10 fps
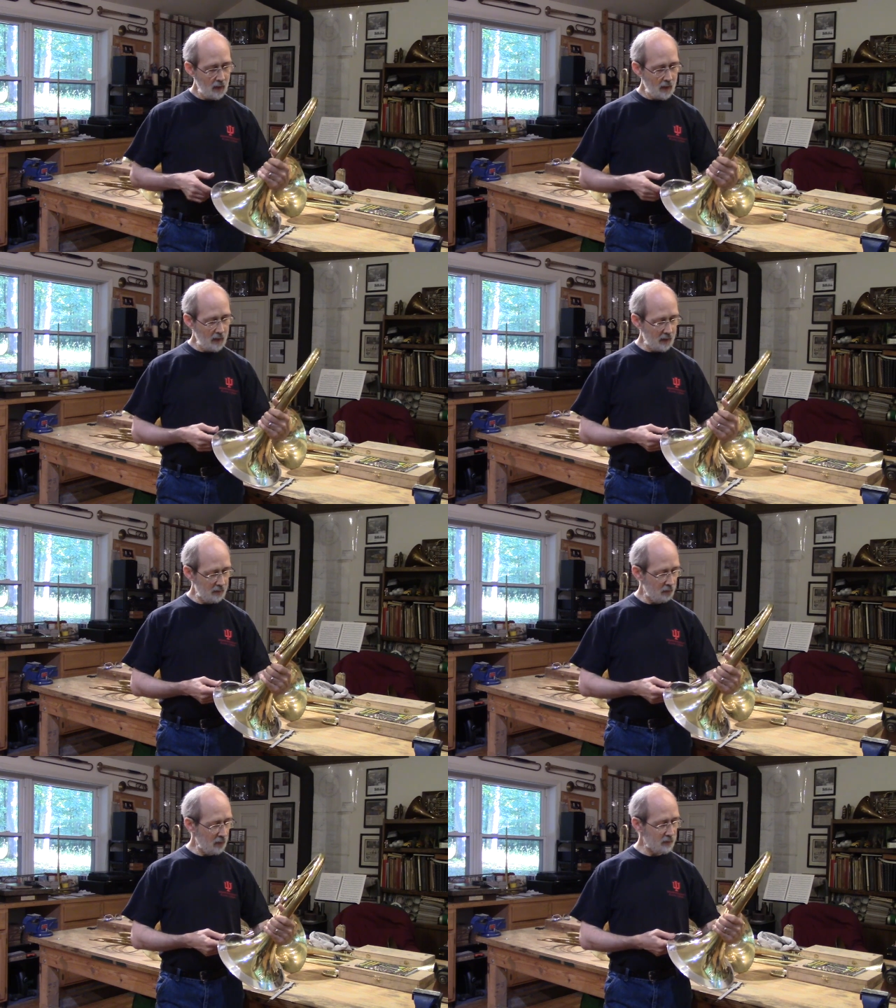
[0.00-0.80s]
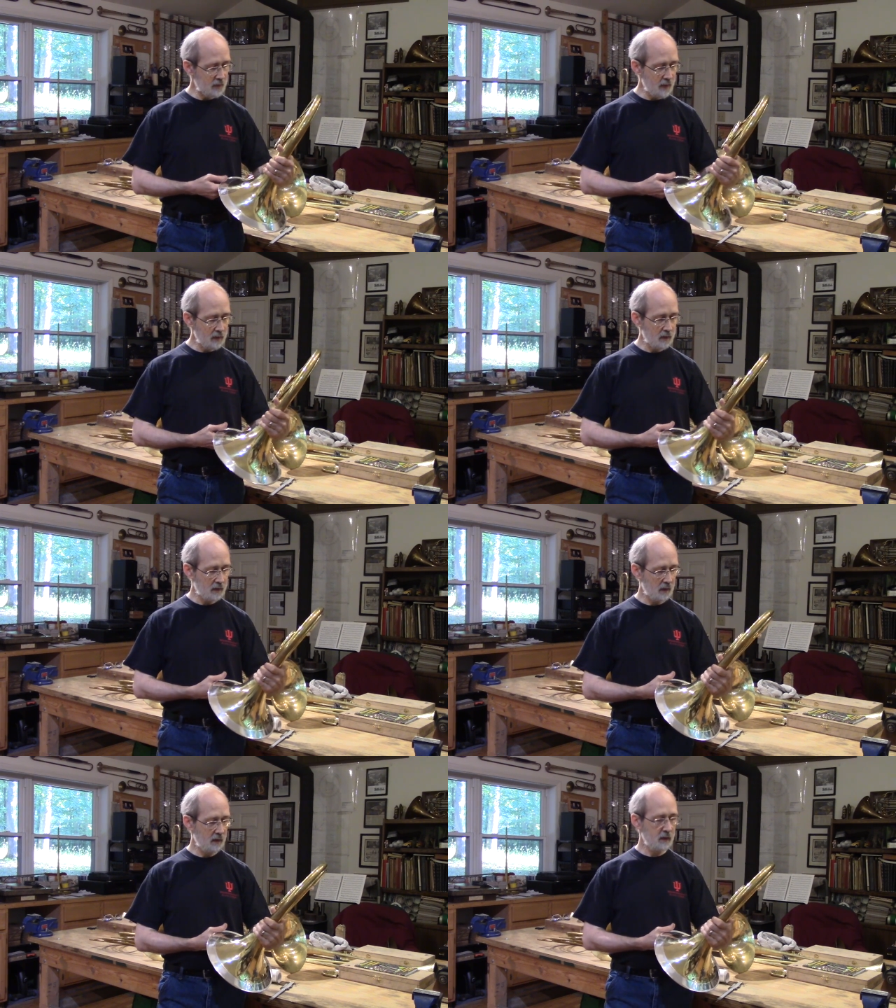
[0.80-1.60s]
And what was
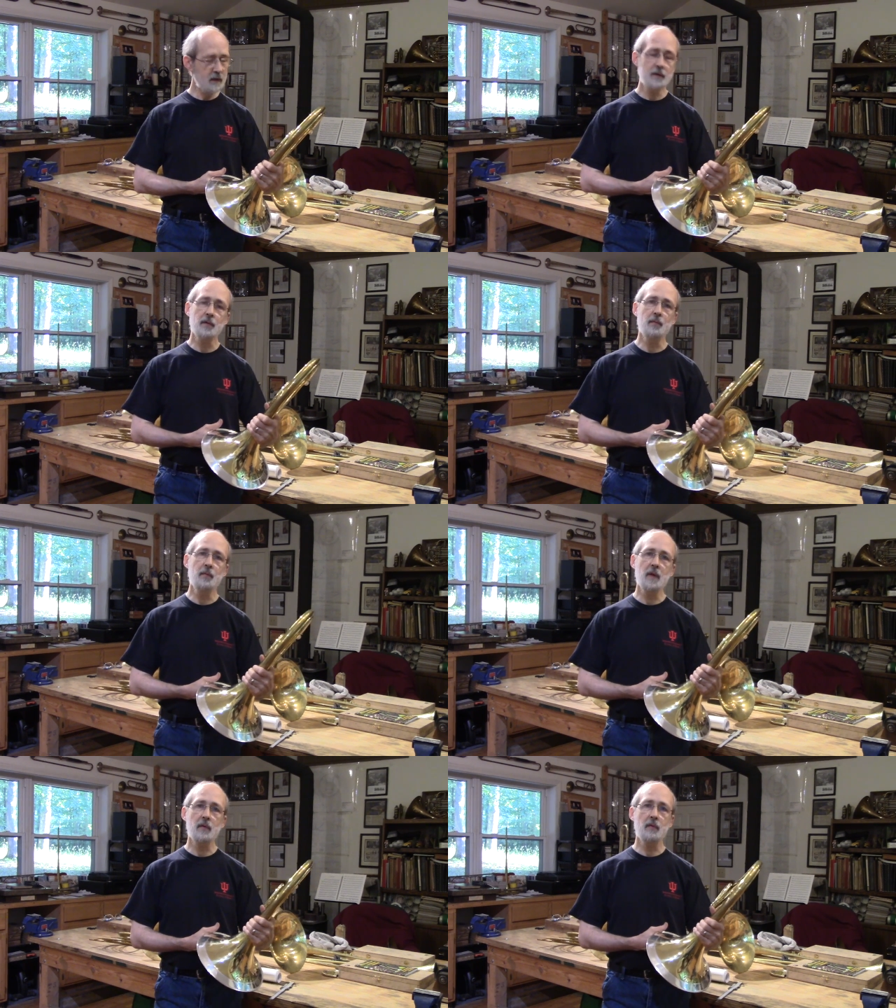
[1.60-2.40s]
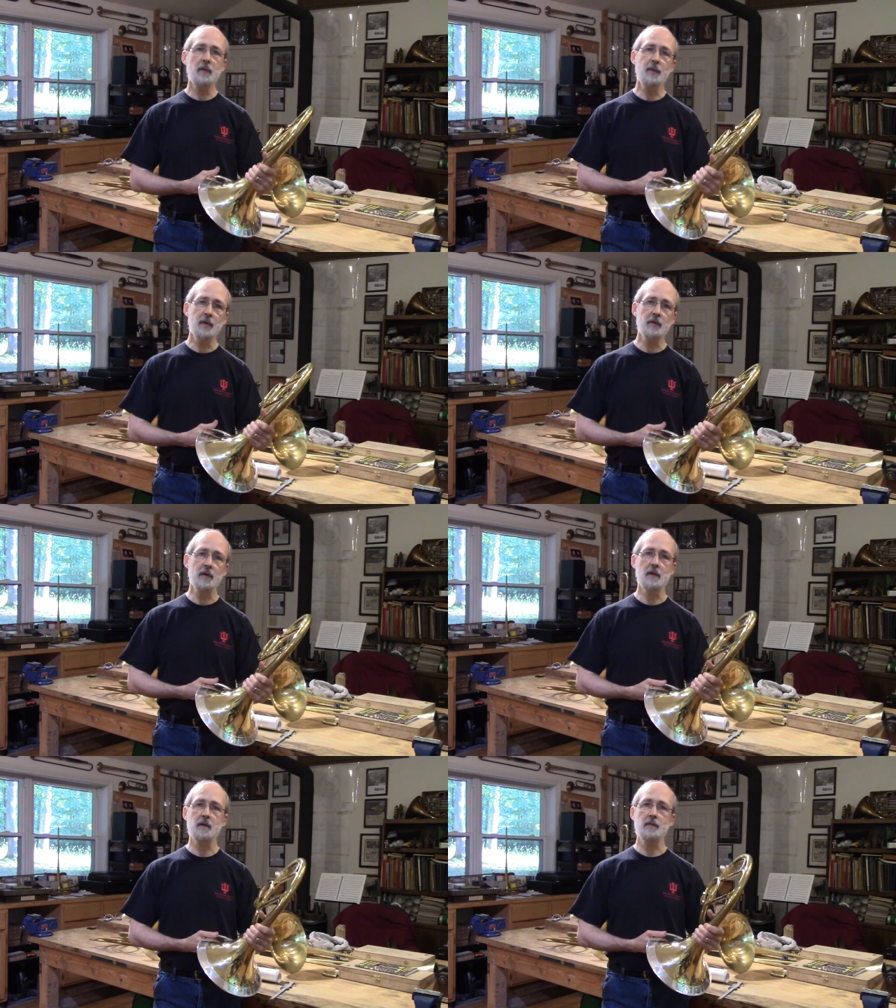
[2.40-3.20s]
necessary to really reproduce an
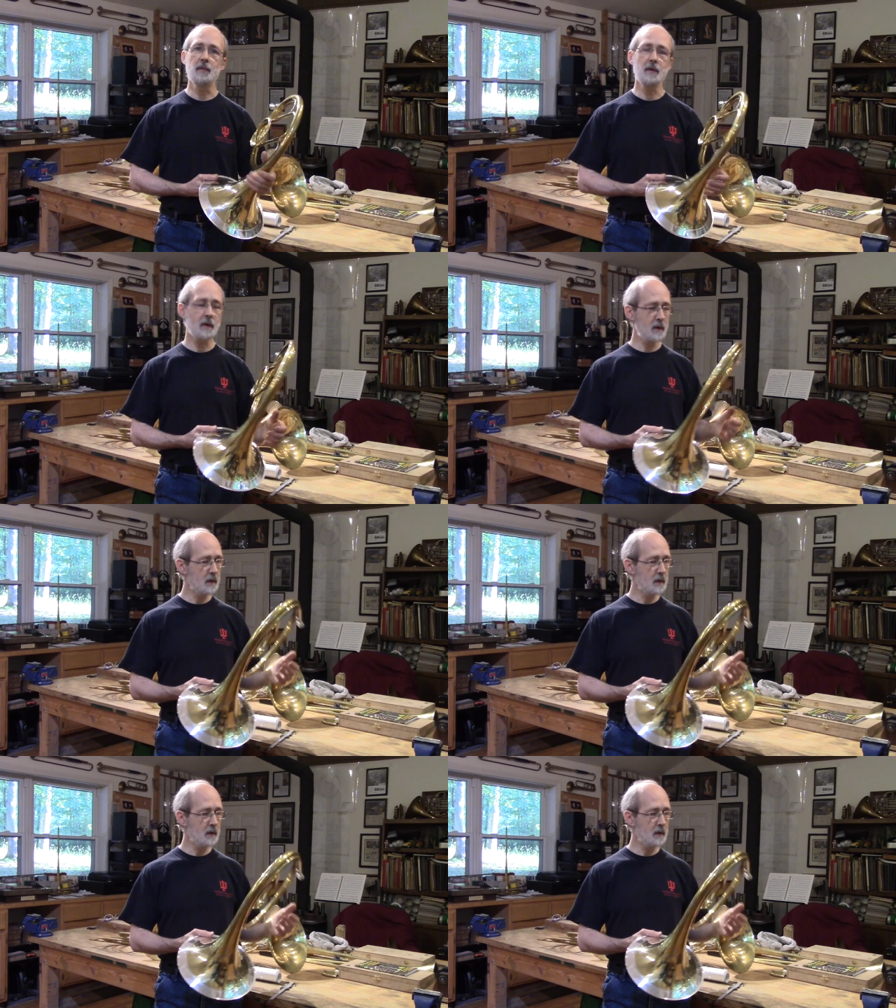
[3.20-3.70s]
instrument